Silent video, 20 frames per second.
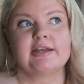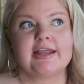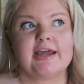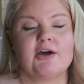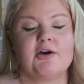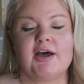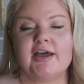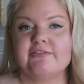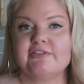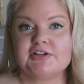
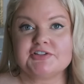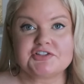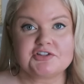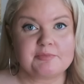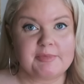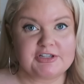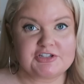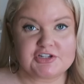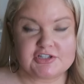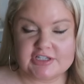Now, I've also
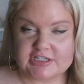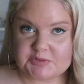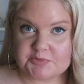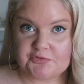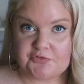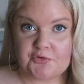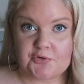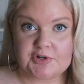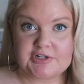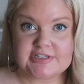mentioned this
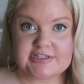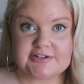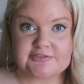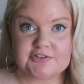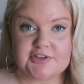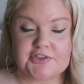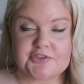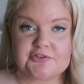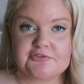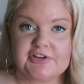before in
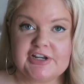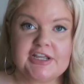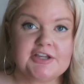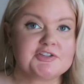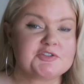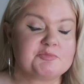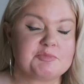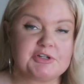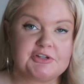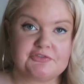several other
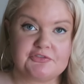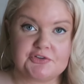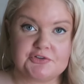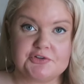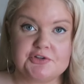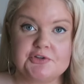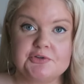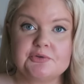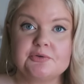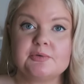videos, but if you're
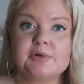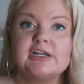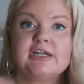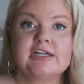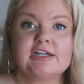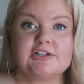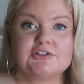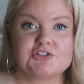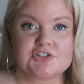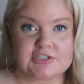new,
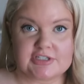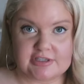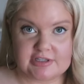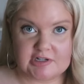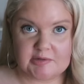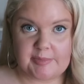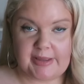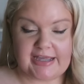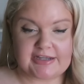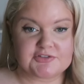just a
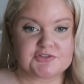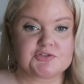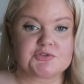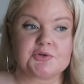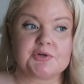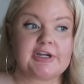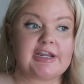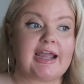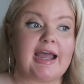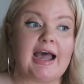little
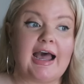backstory.